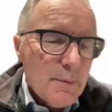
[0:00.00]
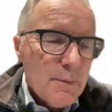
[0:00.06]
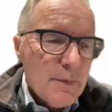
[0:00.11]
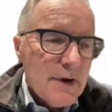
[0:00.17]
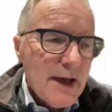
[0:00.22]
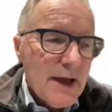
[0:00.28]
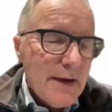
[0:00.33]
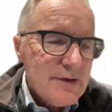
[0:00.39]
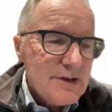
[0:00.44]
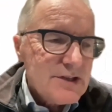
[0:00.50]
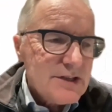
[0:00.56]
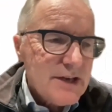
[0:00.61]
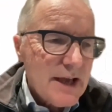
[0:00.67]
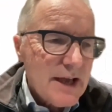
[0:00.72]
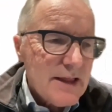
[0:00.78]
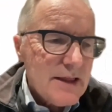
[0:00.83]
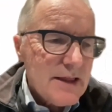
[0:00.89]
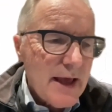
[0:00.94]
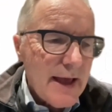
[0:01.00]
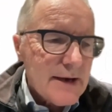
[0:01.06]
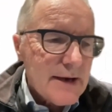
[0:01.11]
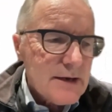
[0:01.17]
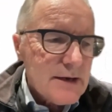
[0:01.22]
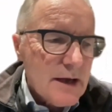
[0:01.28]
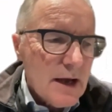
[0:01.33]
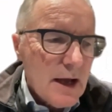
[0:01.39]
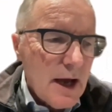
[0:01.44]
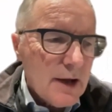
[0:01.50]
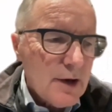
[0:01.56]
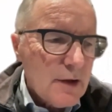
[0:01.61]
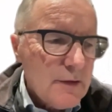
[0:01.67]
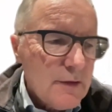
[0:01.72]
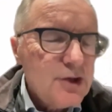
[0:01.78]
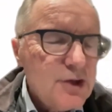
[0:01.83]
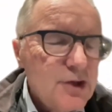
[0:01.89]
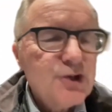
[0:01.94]
But having said that, I don't
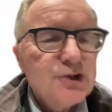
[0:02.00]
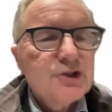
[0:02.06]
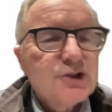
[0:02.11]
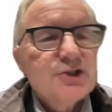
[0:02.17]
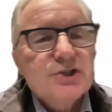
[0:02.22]
think you should